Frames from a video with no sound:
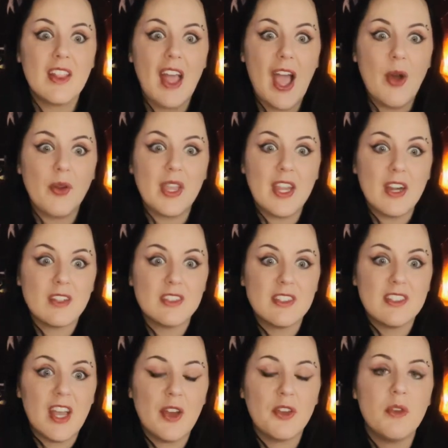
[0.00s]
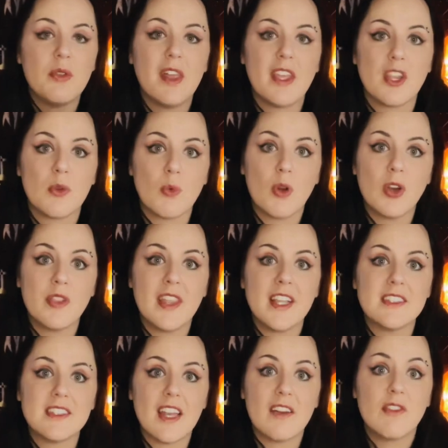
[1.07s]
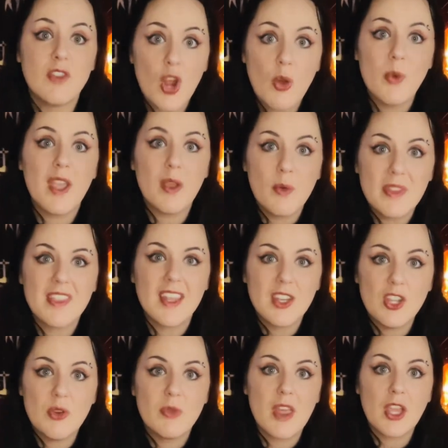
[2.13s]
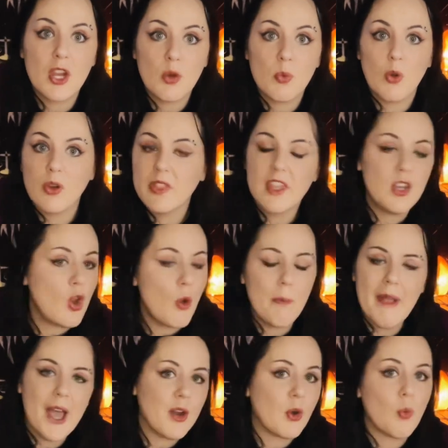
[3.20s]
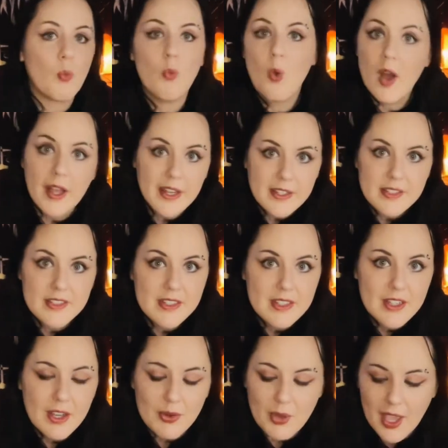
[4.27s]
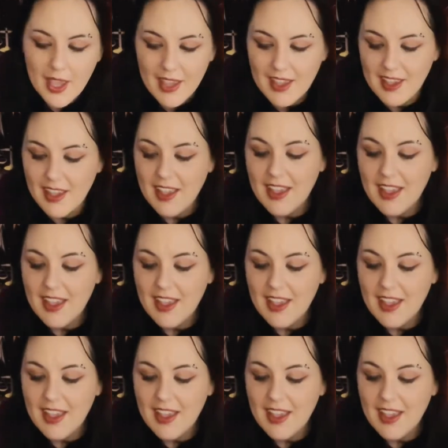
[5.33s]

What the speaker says: out here to tell you that you're worthy instead of knowing within you that you're worthy no matter what, okay?